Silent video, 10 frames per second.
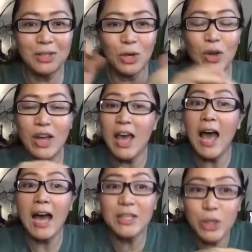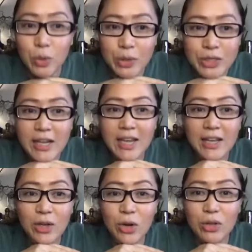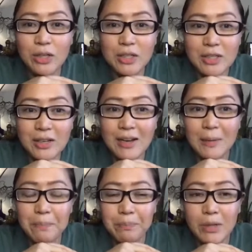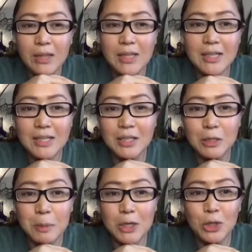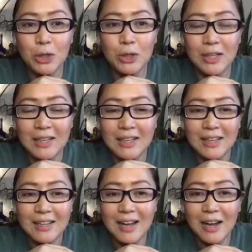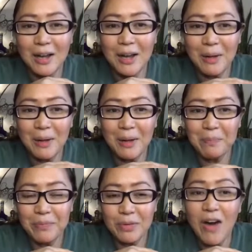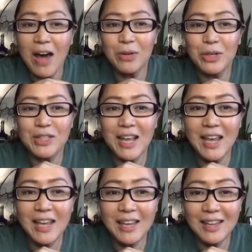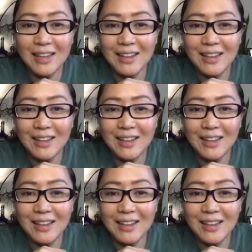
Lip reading: So, as you were saying, this is a special Father's Day.